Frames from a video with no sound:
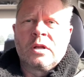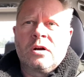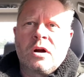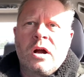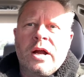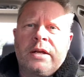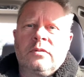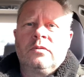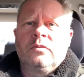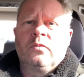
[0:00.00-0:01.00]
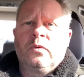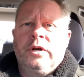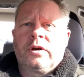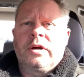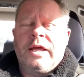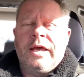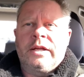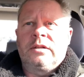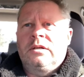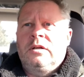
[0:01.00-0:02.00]
All right, we're at
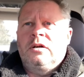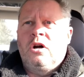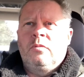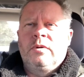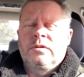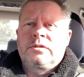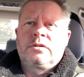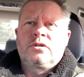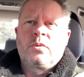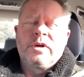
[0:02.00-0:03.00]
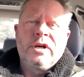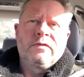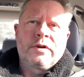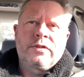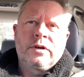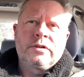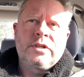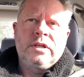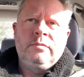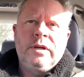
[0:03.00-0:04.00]
almost 12 or
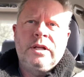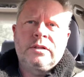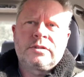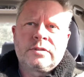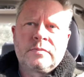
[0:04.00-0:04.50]
13 minutes.